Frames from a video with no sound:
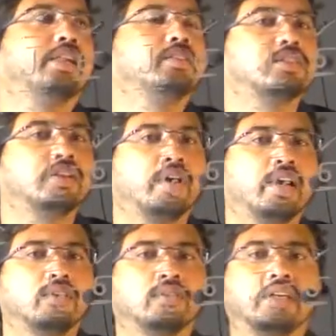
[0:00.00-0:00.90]
density
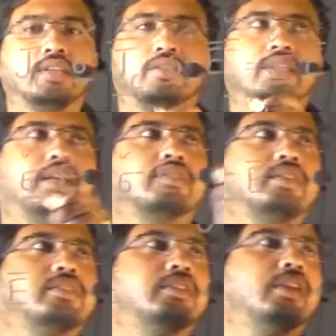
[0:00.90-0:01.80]
value, that is
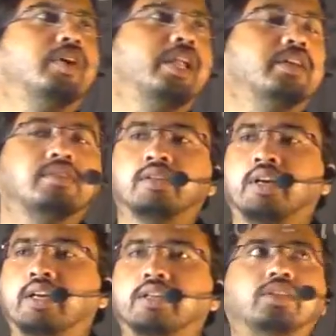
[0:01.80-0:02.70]
Jc is given as
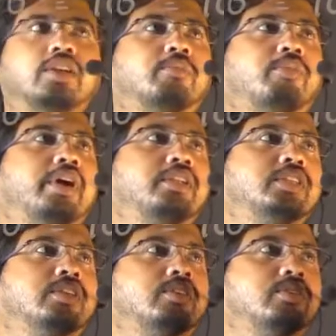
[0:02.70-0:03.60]

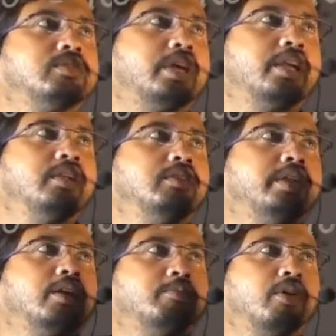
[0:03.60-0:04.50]
0.02 sine
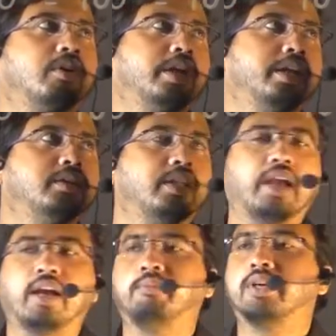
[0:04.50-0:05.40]
10 power 90
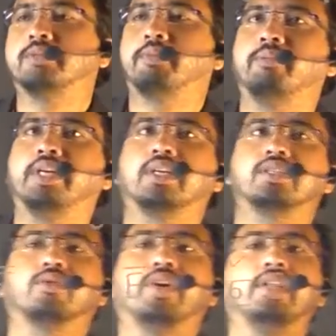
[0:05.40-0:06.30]
amperes per meter
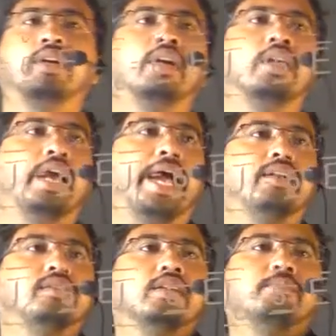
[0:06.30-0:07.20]
square,
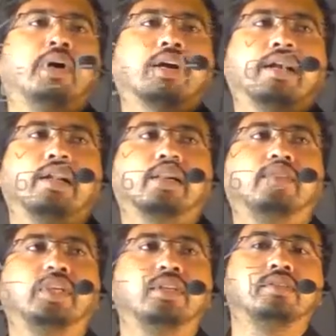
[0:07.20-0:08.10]
and sigma
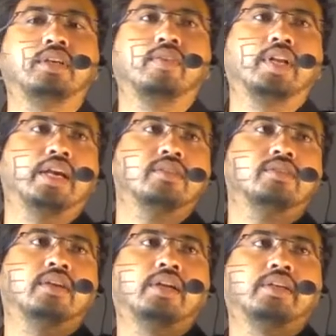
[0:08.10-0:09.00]
conductivity is given
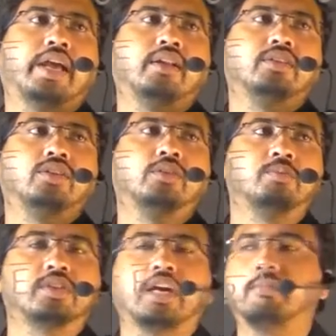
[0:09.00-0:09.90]
as 10
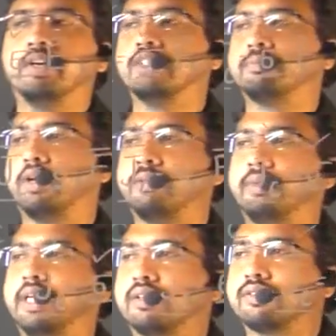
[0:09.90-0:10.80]
cube Siemens per
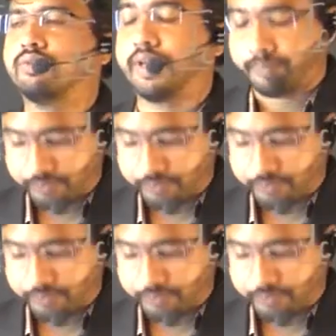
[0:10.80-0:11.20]
meter square.